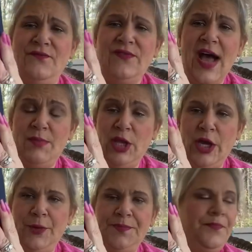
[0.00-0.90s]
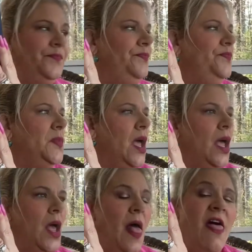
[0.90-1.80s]
Five Below.
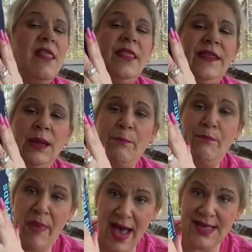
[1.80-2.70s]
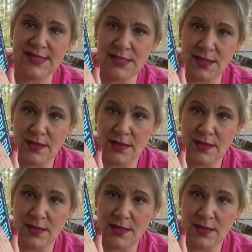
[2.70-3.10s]
The best